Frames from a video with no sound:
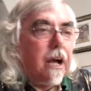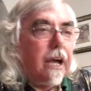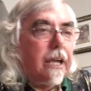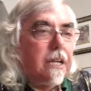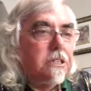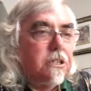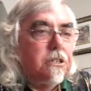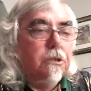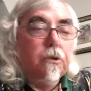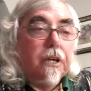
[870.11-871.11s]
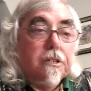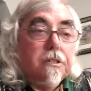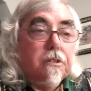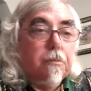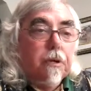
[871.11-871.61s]
I asked her to look
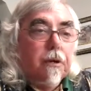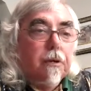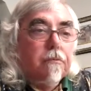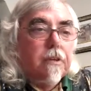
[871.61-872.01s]
into the mirror.